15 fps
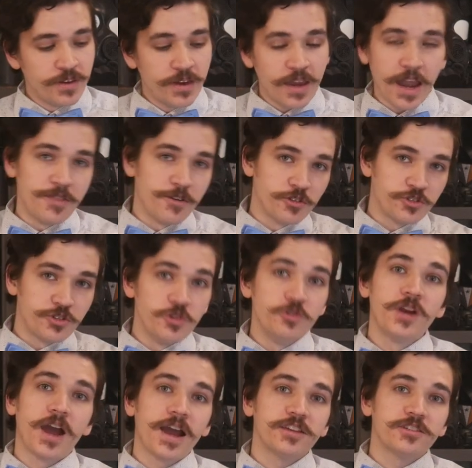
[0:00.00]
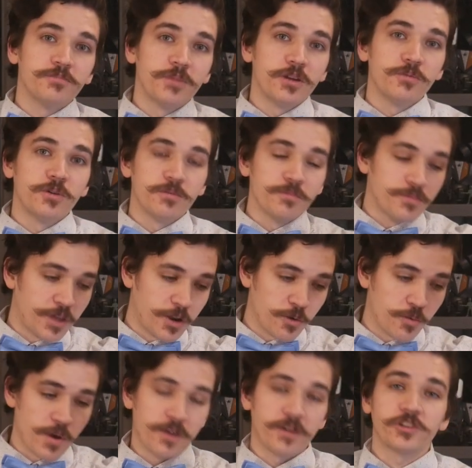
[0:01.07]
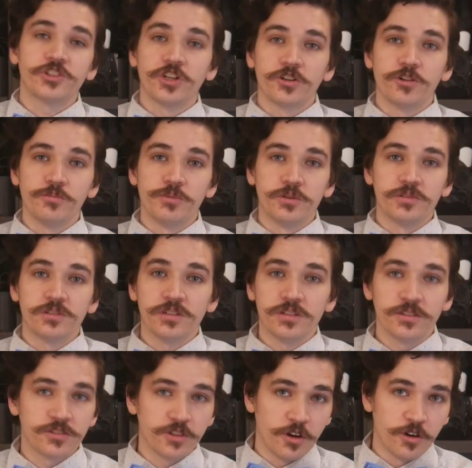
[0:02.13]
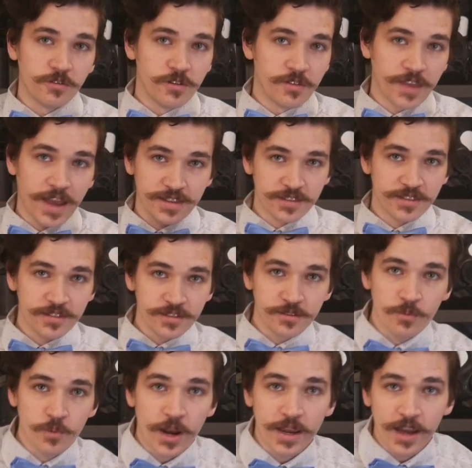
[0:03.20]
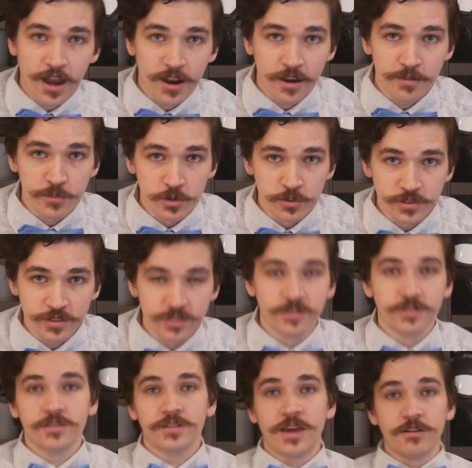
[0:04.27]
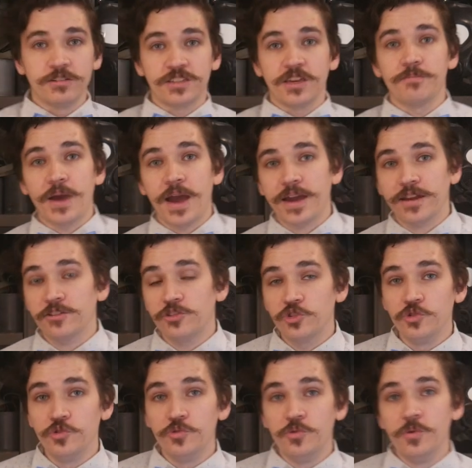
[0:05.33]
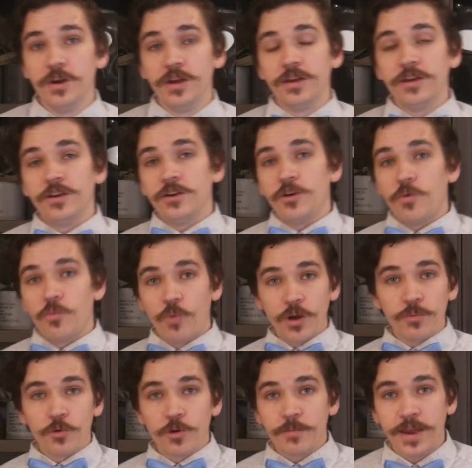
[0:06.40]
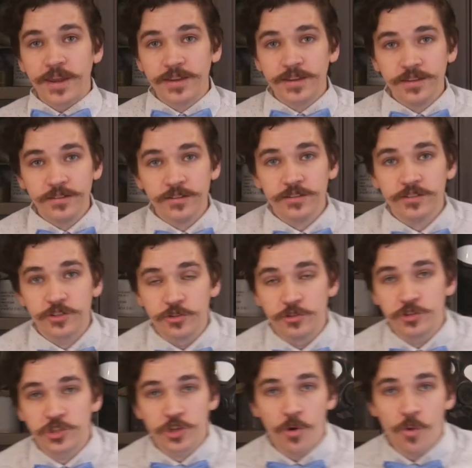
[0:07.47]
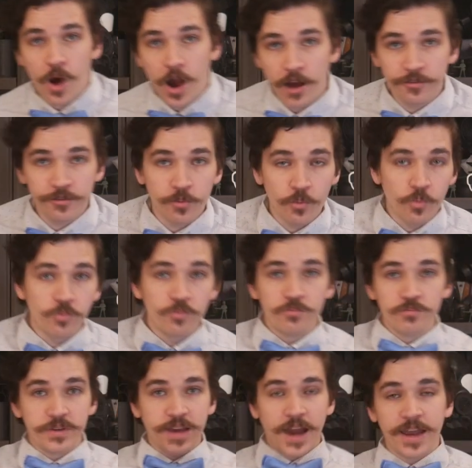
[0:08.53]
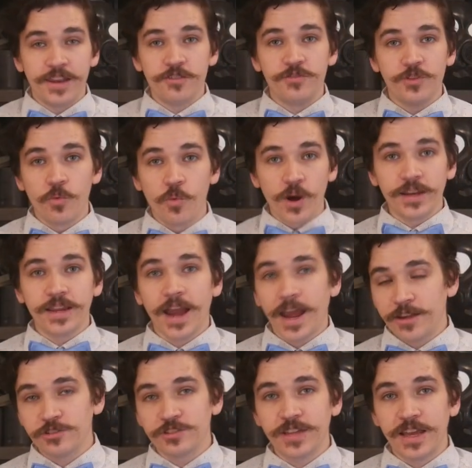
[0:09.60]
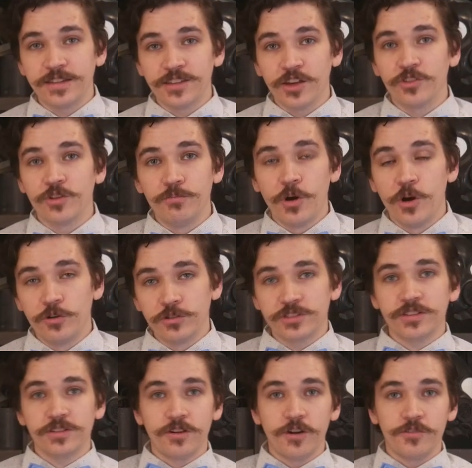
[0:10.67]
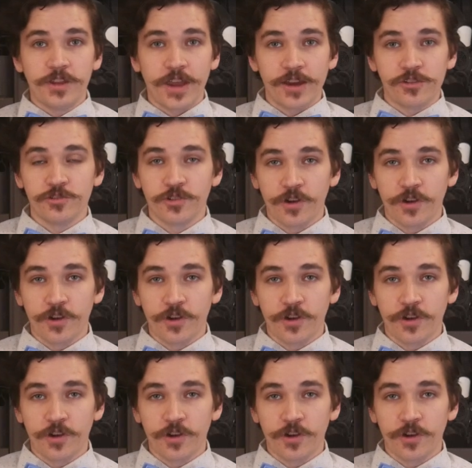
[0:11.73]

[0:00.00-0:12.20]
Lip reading: And there's two guys minimum that are wearing Jungle Boots. So that's what I got on boots. Now let's get back to one more mannequin to show off kind of the one guy who stands out the most of the National